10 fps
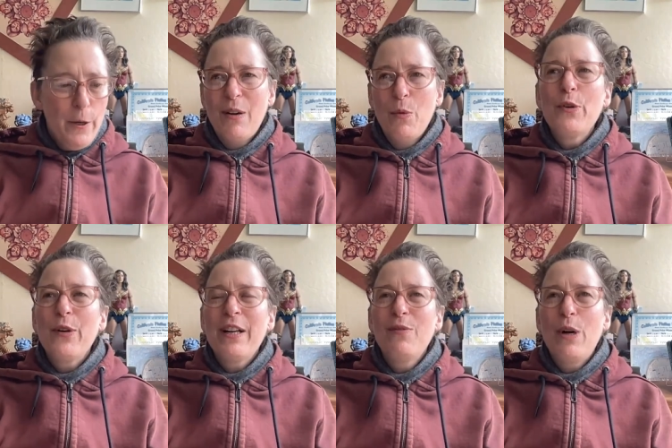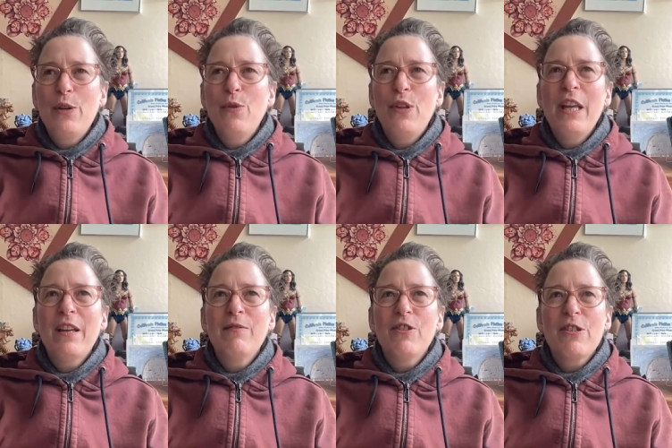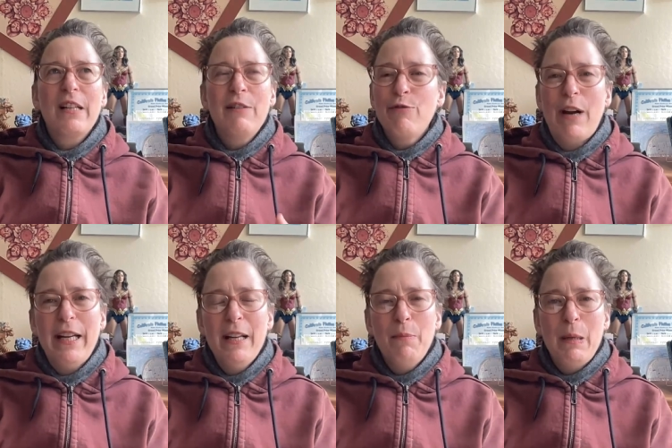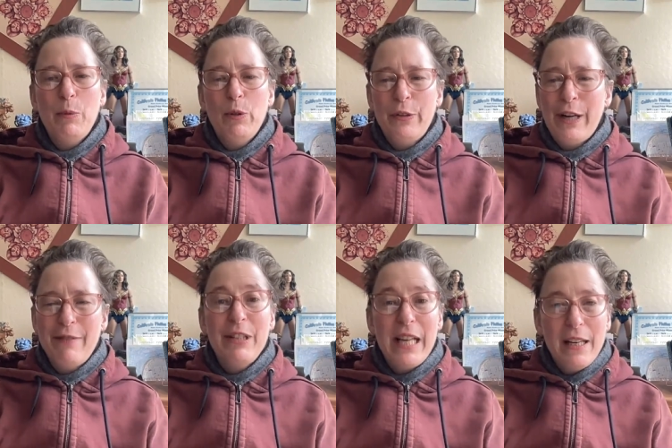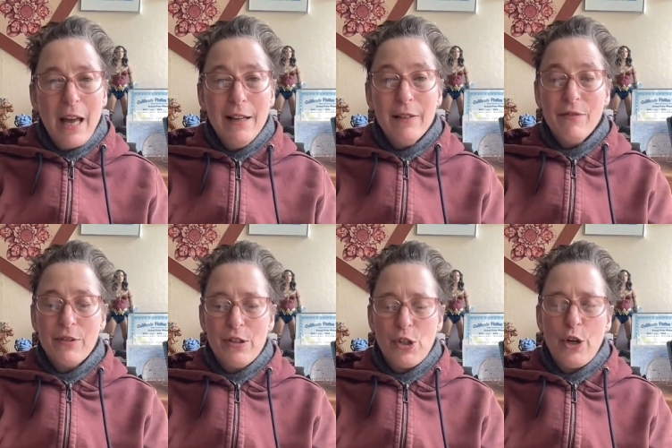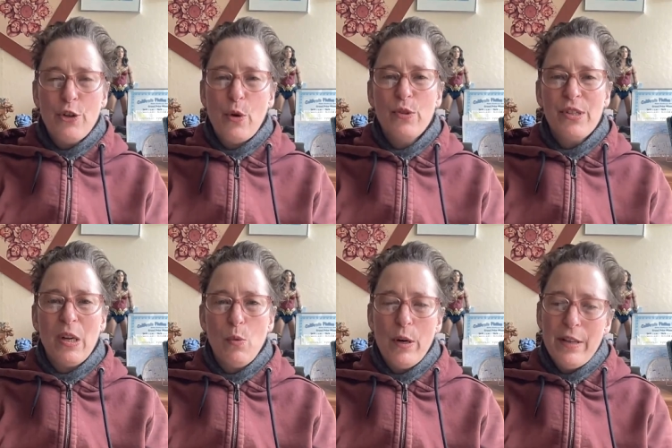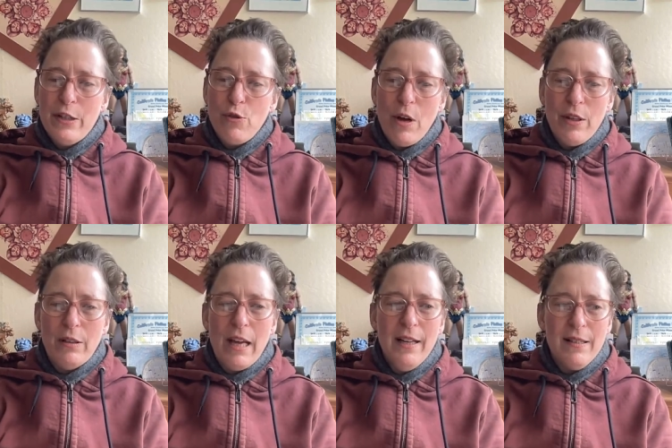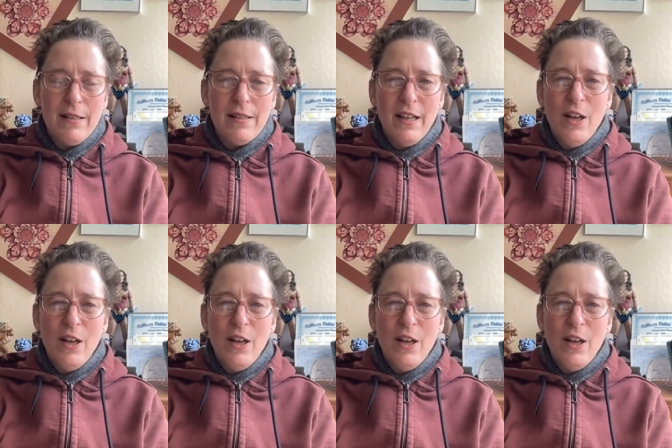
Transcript: I'm wondering what you think of just inviting people in their everyday life to start noticing where they draw the lines,